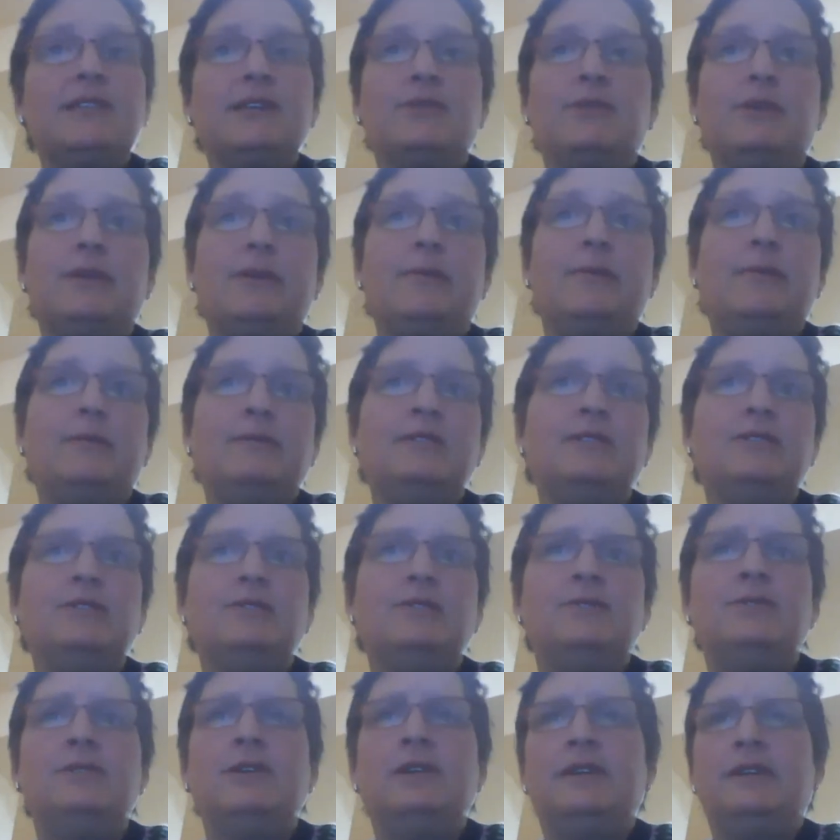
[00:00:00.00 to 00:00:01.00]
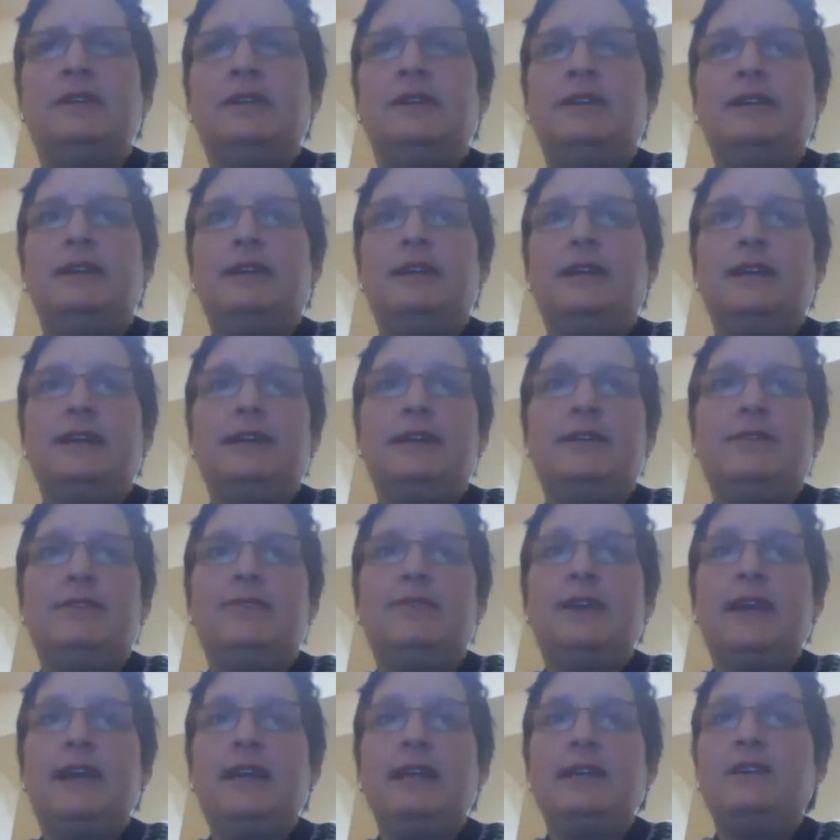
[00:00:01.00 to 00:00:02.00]
They were able to
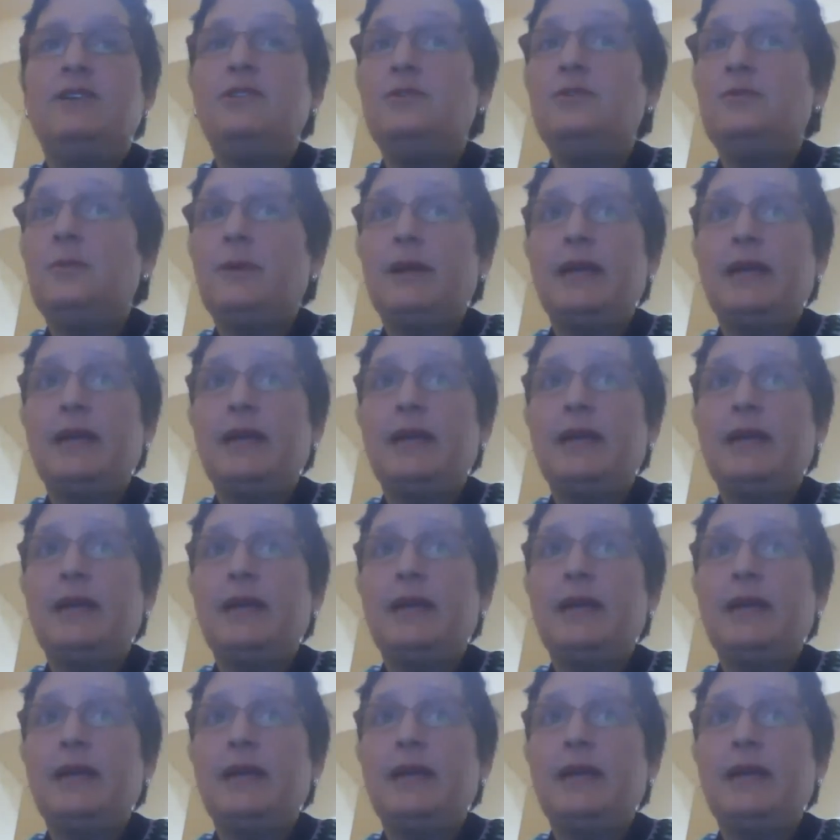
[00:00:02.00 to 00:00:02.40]
find new